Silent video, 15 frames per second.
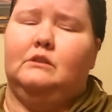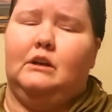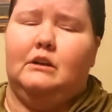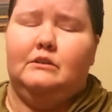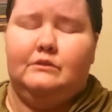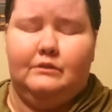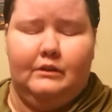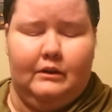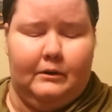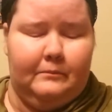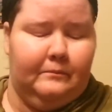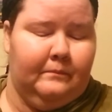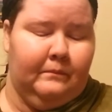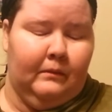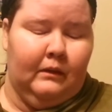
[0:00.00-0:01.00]
Because, you know,
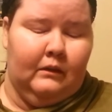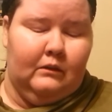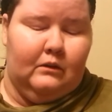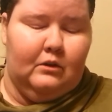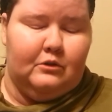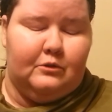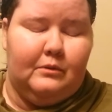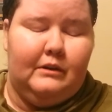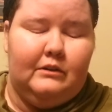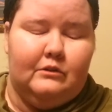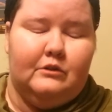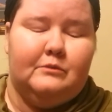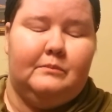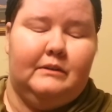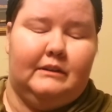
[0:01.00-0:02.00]
no
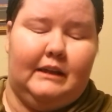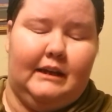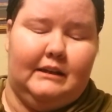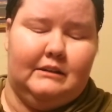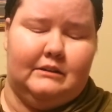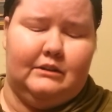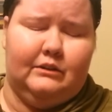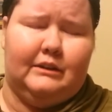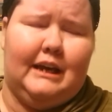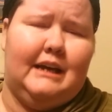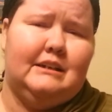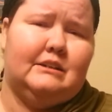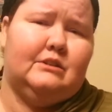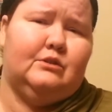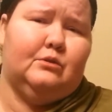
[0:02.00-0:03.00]
sweeteners, but they can still
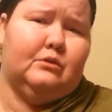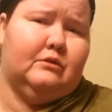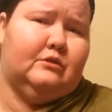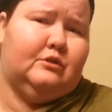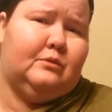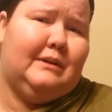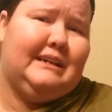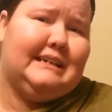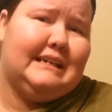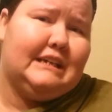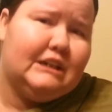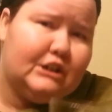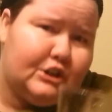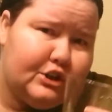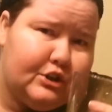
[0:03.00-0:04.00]
taste sort of
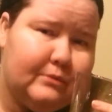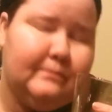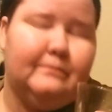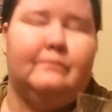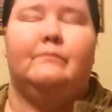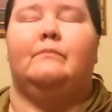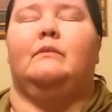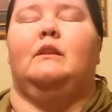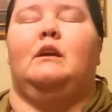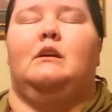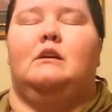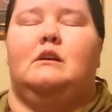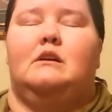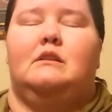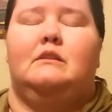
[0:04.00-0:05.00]
sweet-ish.
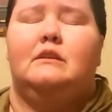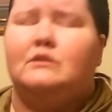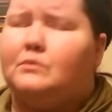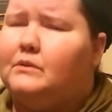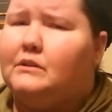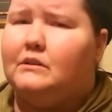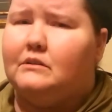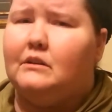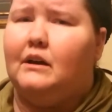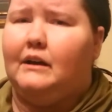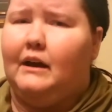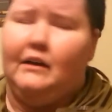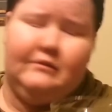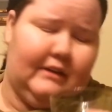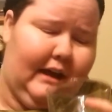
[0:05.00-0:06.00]
This one does not
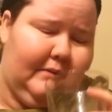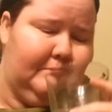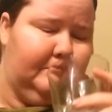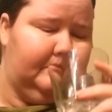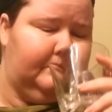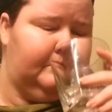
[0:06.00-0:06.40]
have that.